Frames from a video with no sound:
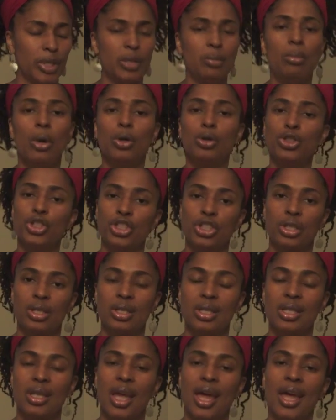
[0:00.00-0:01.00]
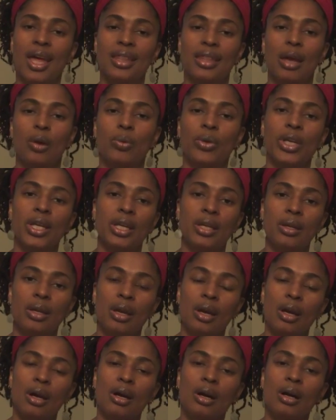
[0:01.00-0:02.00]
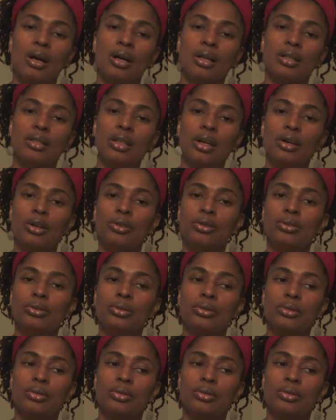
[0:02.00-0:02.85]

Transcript: emotions that we don't